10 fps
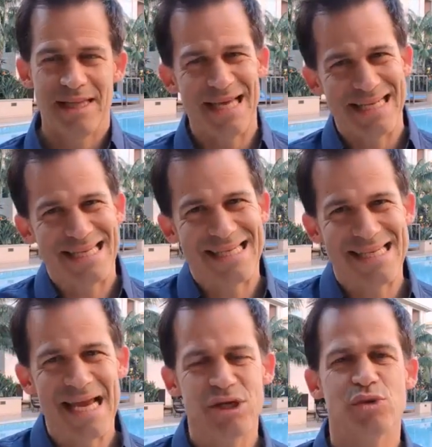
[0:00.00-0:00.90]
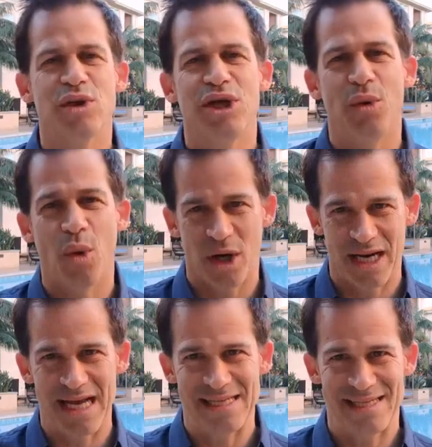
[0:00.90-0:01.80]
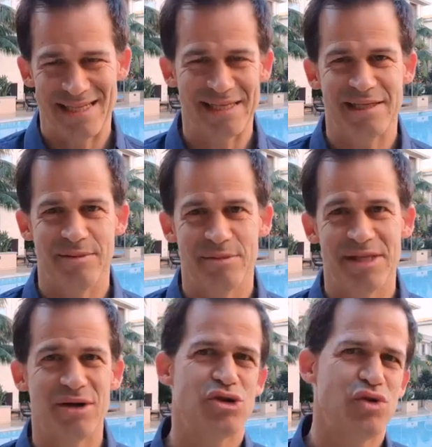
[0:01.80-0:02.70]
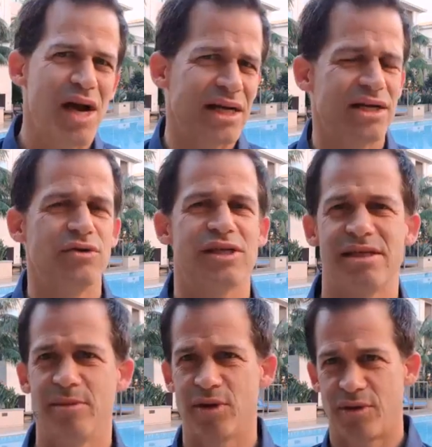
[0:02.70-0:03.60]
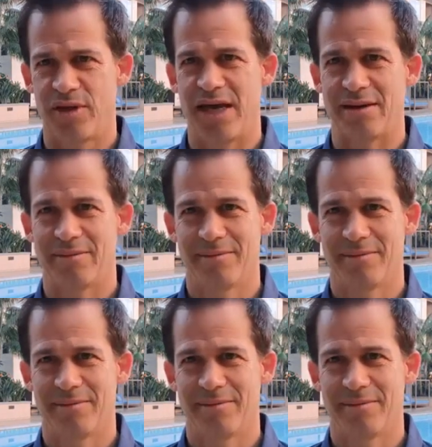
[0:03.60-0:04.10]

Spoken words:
than centrally organized systems that are trying to do a similar thing.